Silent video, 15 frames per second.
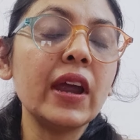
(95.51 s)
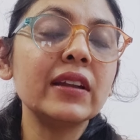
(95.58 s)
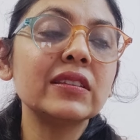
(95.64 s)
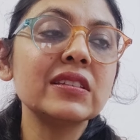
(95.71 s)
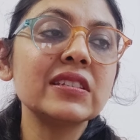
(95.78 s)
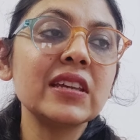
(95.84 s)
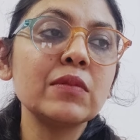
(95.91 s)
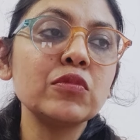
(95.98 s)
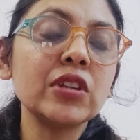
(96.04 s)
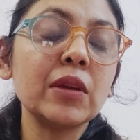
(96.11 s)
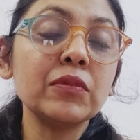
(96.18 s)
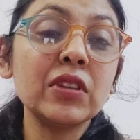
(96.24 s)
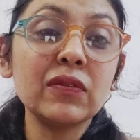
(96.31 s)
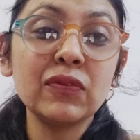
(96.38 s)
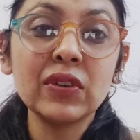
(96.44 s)
At the same
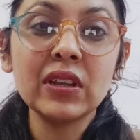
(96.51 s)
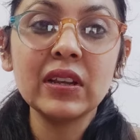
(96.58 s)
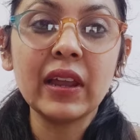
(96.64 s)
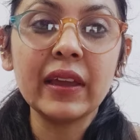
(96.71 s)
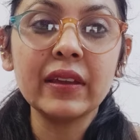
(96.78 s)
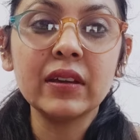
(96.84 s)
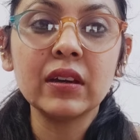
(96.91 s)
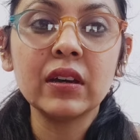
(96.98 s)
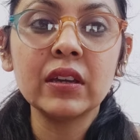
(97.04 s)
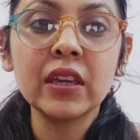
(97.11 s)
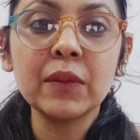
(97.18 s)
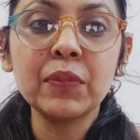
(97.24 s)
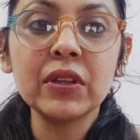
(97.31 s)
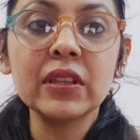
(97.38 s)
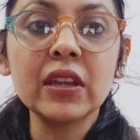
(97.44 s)
time they feel like
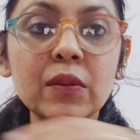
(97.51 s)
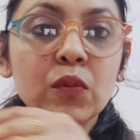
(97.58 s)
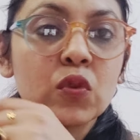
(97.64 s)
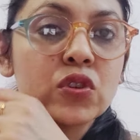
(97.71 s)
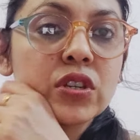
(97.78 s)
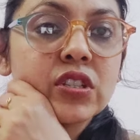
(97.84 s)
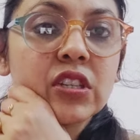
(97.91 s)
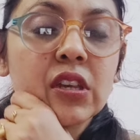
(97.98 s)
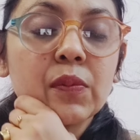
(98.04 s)
keeping their emotions,